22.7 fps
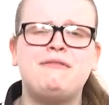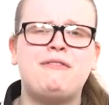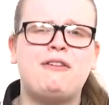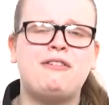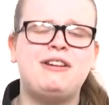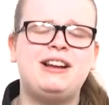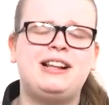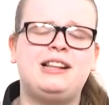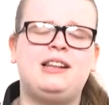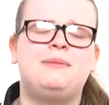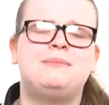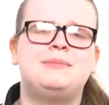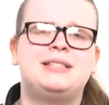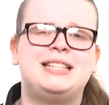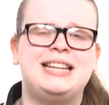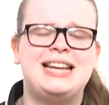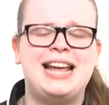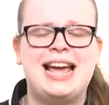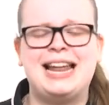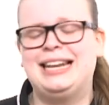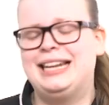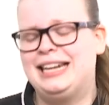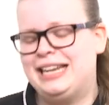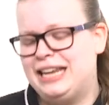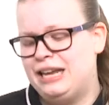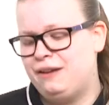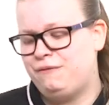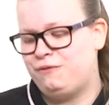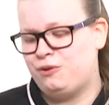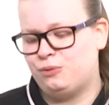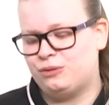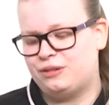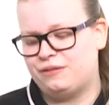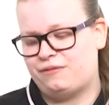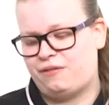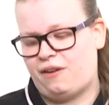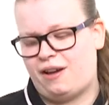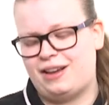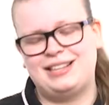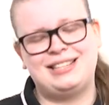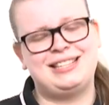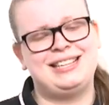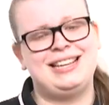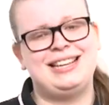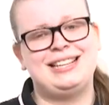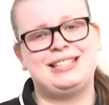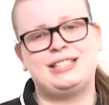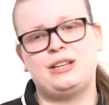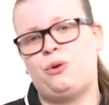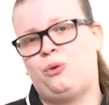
very clumsy and leave your devices